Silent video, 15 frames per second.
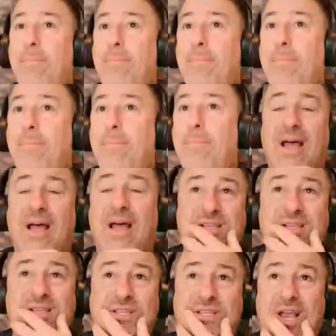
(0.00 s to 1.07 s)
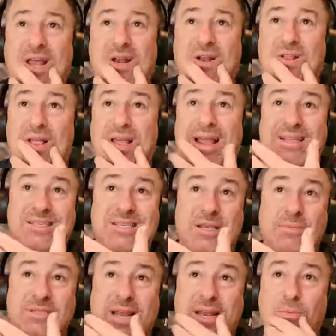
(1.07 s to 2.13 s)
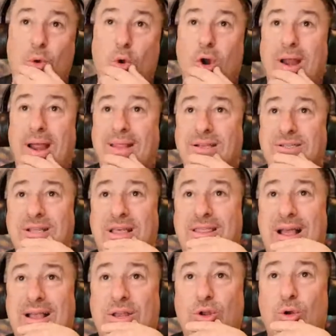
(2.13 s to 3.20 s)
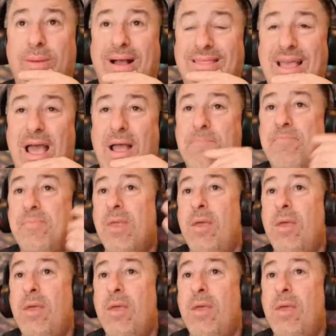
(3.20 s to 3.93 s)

but he's not friends of the channel, it seems anymore. And there's nothing I can do about that.